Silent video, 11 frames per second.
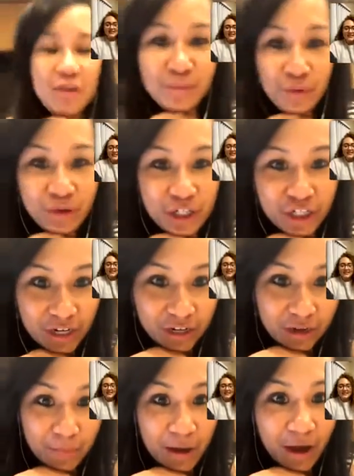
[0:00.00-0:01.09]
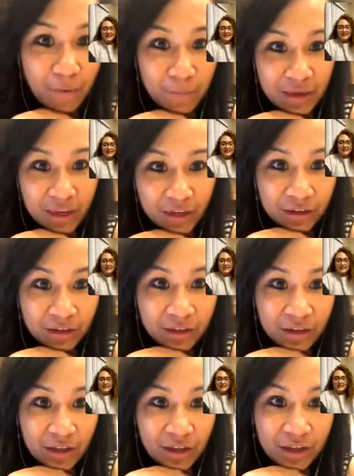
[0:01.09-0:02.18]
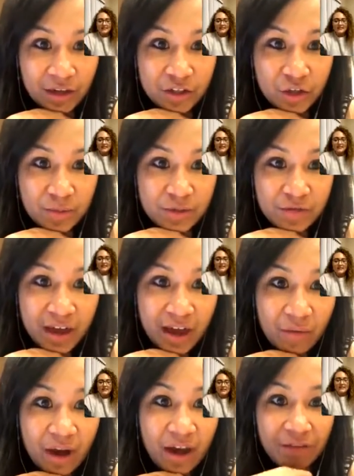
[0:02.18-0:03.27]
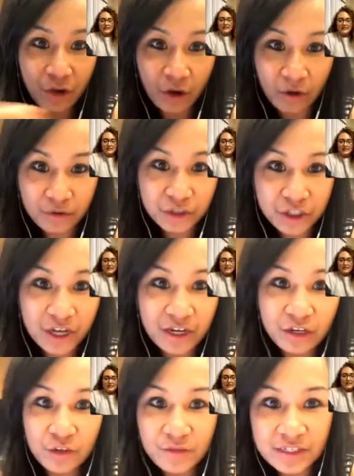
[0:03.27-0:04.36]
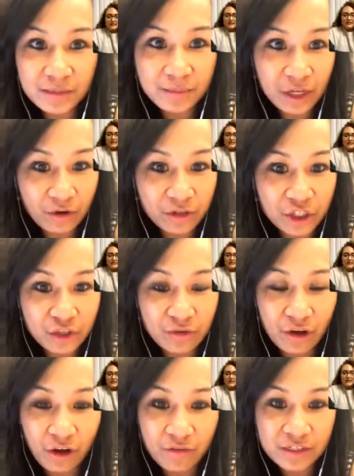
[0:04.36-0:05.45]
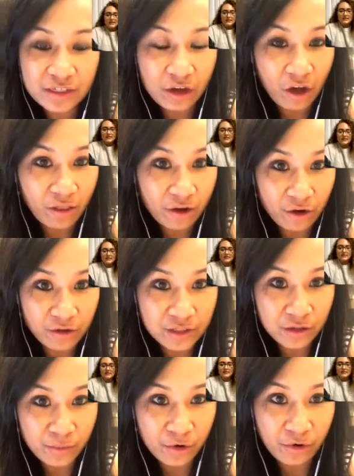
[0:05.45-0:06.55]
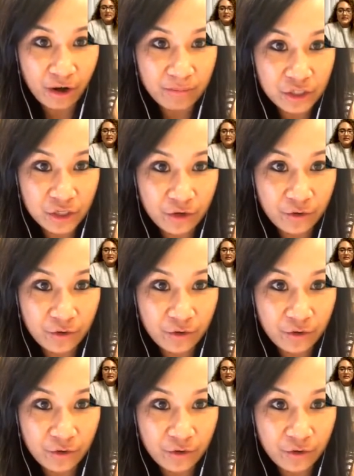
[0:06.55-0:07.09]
appreciated about me in terms of how I've coached? And you've seen me coach you and obviously all the girls in the program too.